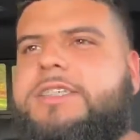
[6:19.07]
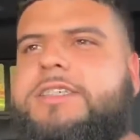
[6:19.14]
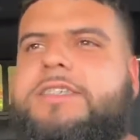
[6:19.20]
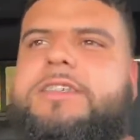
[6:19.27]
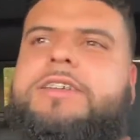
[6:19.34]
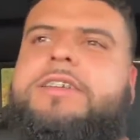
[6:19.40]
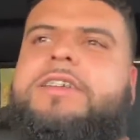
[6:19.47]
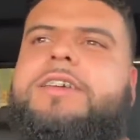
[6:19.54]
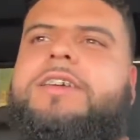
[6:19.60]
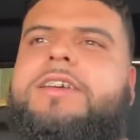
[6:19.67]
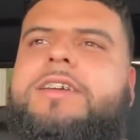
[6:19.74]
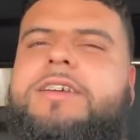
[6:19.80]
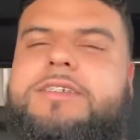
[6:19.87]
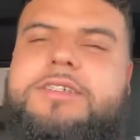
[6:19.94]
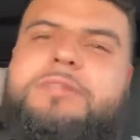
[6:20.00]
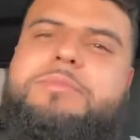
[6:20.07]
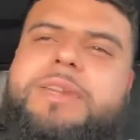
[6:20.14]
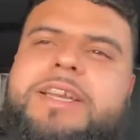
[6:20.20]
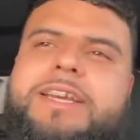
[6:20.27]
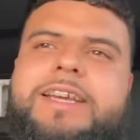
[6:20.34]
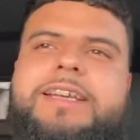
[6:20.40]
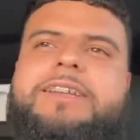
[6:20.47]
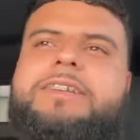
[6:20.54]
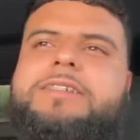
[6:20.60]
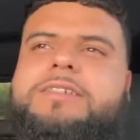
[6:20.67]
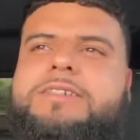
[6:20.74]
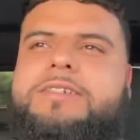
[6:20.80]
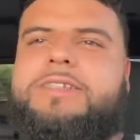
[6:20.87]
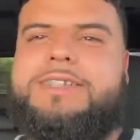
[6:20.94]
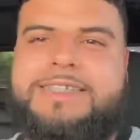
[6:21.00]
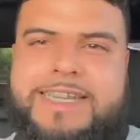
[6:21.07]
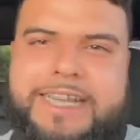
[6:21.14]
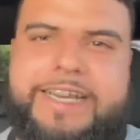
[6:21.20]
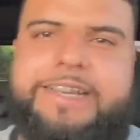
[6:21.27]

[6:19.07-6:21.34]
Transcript: It's gonna be neat.